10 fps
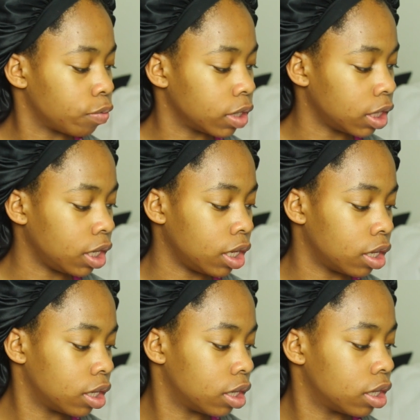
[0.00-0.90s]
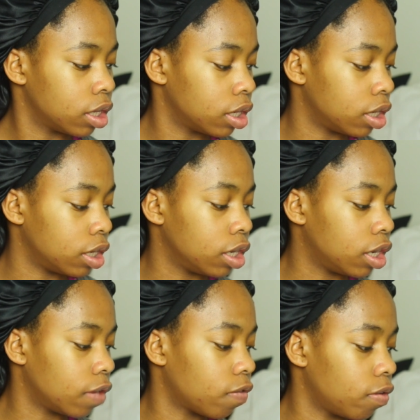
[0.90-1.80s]
really
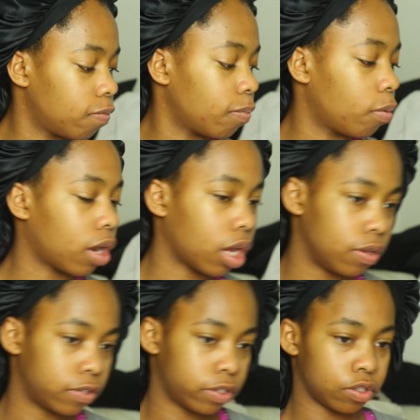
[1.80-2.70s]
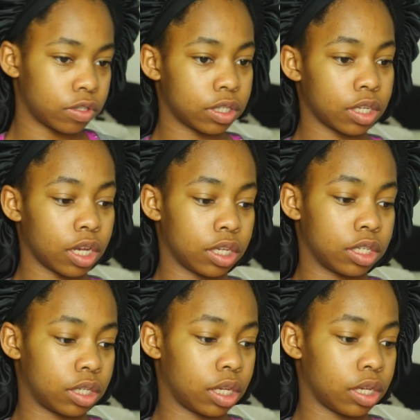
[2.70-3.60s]
different from what I used to dress like as
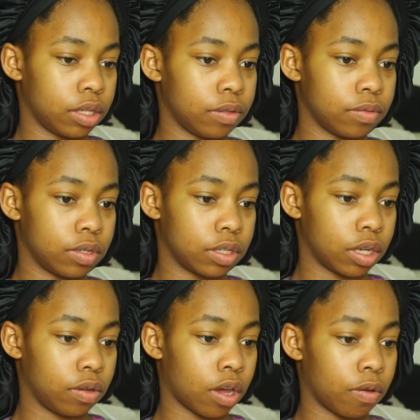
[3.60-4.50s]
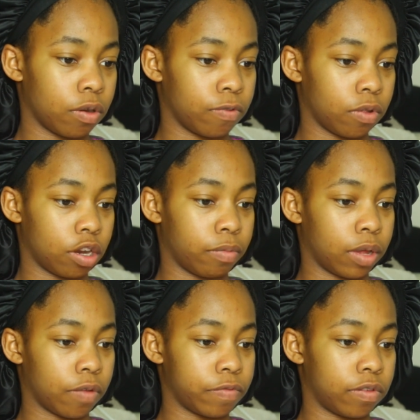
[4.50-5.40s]
a kid, because I got rid of a lot of
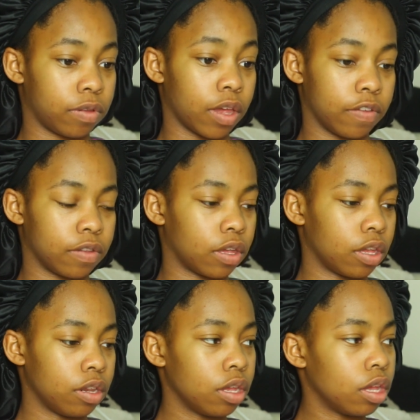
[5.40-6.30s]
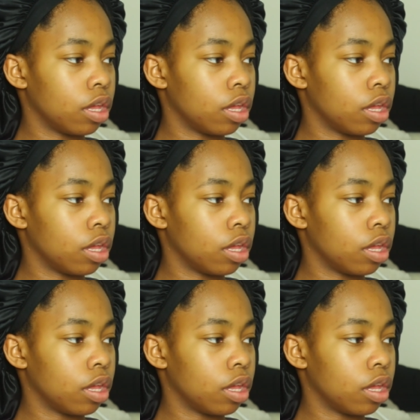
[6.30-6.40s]
my outfits as a kid.